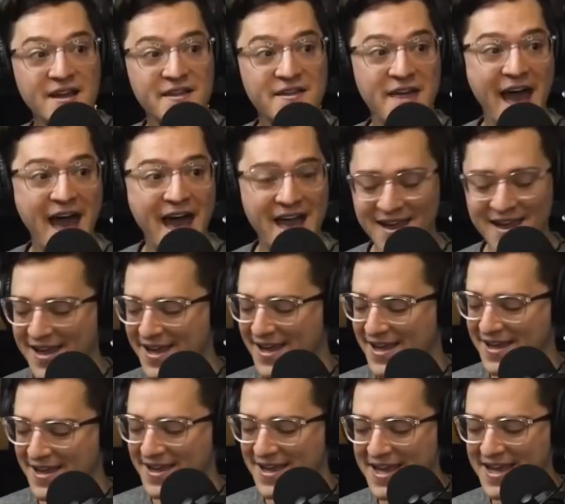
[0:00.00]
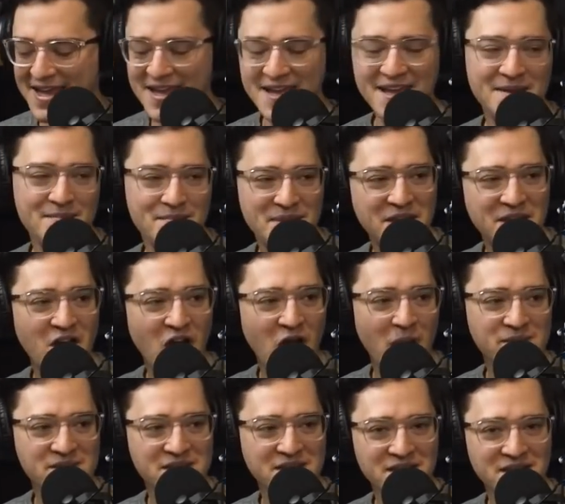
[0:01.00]
that it
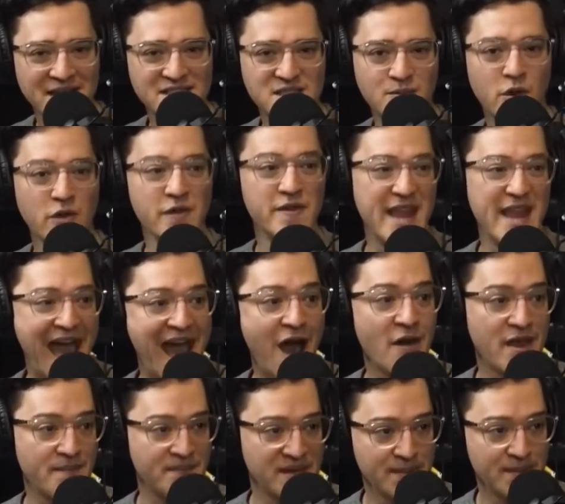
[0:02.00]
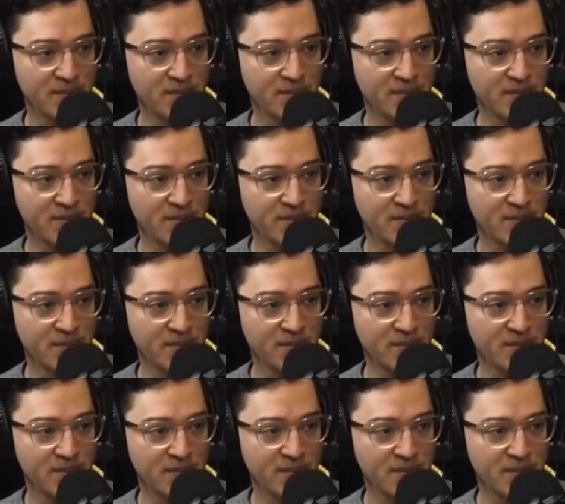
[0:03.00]
becomes a collectible now that